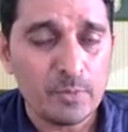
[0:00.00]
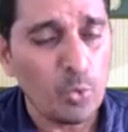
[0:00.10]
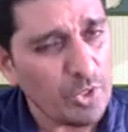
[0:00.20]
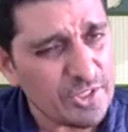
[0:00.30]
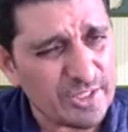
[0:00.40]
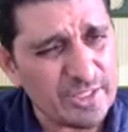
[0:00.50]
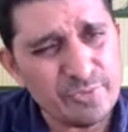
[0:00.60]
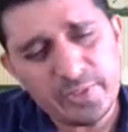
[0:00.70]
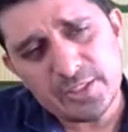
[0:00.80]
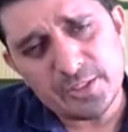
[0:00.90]
What is the
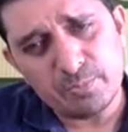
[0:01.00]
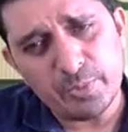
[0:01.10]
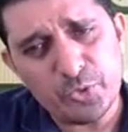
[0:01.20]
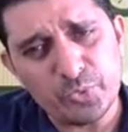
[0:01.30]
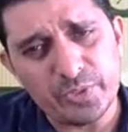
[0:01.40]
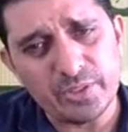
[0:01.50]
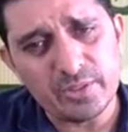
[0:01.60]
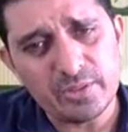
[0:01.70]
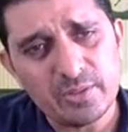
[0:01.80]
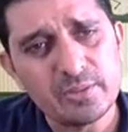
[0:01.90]
difference
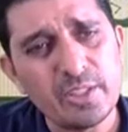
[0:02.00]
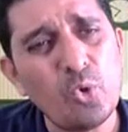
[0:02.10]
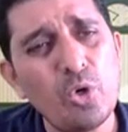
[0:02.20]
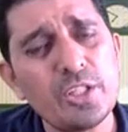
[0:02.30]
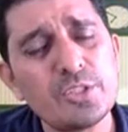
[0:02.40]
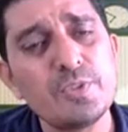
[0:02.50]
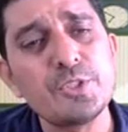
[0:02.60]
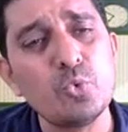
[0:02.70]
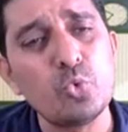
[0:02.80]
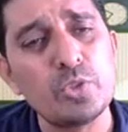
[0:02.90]
between the knowledge which
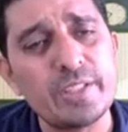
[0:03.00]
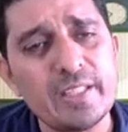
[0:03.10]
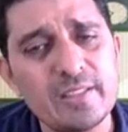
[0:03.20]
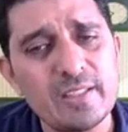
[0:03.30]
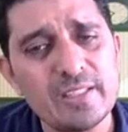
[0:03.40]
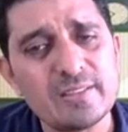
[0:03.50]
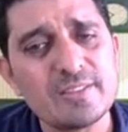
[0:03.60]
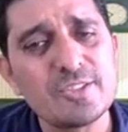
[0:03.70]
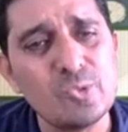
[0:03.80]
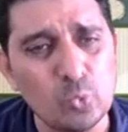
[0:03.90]
you get at
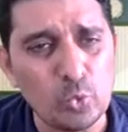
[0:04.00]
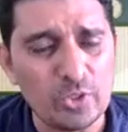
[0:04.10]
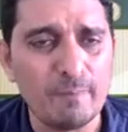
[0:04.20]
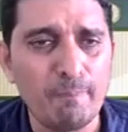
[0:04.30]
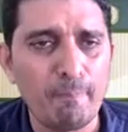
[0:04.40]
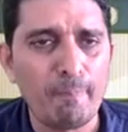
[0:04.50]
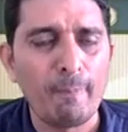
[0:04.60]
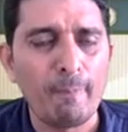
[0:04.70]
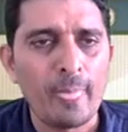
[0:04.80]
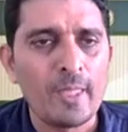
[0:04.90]
school?
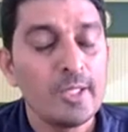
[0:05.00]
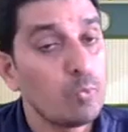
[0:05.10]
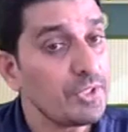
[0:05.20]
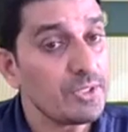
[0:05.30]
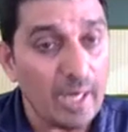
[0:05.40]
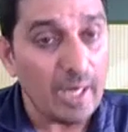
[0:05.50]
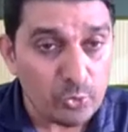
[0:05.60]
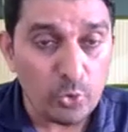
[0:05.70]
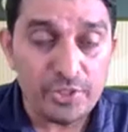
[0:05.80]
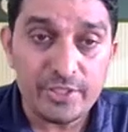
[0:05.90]
What are the
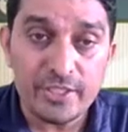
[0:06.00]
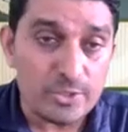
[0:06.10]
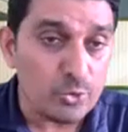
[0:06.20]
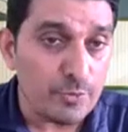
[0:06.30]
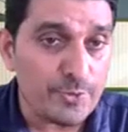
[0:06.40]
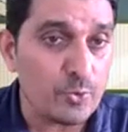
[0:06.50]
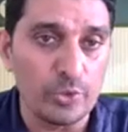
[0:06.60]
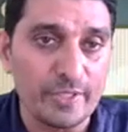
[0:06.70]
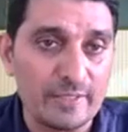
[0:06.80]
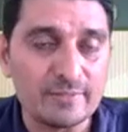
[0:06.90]
advantages of
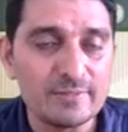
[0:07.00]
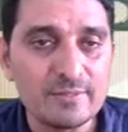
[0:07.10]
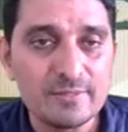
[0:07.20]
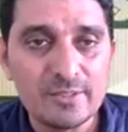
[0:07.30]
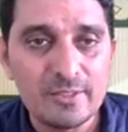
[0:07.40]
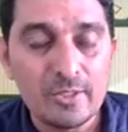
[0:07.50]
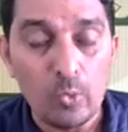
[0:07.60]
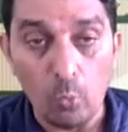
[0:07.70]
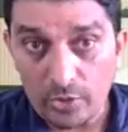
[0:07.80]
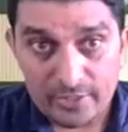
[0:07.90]
schooling?
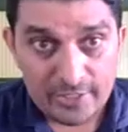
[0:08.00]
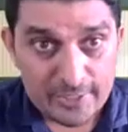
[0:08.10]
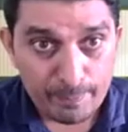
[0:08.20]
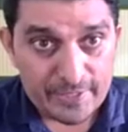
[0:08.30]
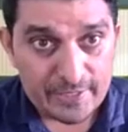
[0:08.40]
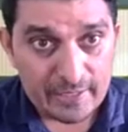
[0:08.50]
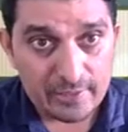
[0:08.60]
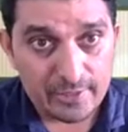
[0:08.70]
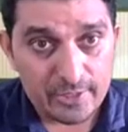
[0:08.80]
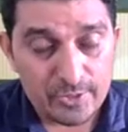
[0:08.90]
What are the
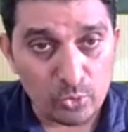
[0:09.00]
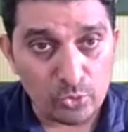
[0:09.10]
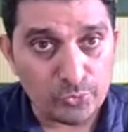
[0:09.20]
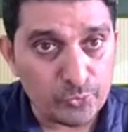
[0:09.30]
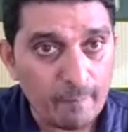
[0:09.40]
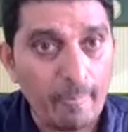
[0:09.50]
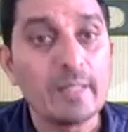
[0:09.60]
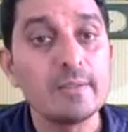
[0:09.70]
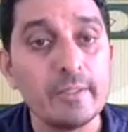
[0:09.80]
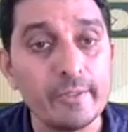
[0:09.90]
specialities of
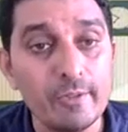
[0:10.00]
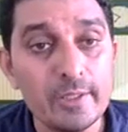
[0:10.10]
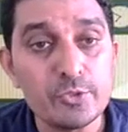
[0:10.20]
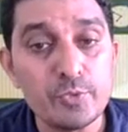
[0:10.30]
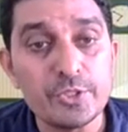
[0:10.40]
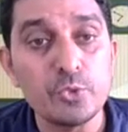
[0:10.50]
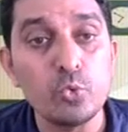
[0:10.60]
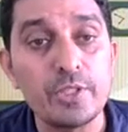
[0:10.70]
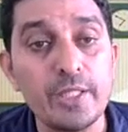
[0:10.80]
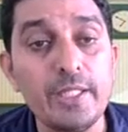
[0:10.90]
the knowledge which
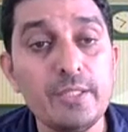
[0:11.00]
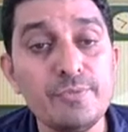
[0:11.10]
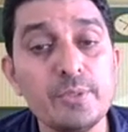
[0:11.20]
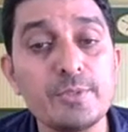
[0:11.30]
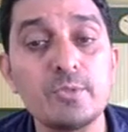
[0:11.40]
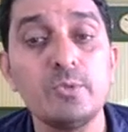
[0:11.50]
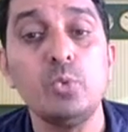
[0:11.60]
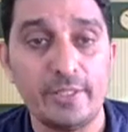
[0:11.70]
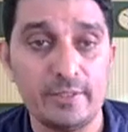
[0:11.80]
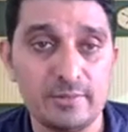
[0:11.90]
you gain from
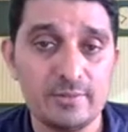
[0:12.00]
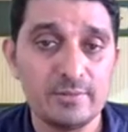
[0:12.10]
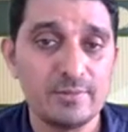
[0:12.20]
schooling?